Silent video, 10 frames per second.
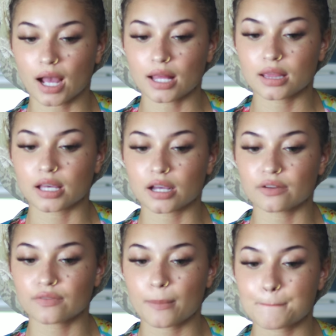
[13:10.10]
I
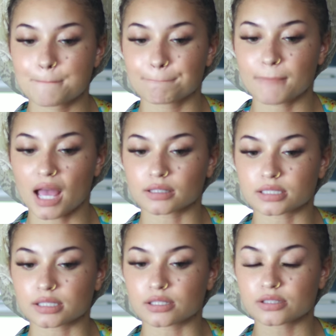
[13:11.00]
love how
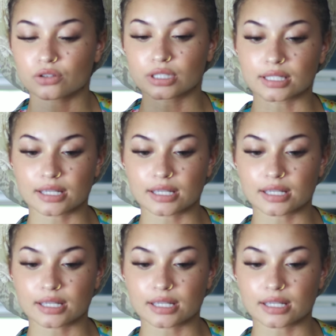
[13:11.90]
this looks on the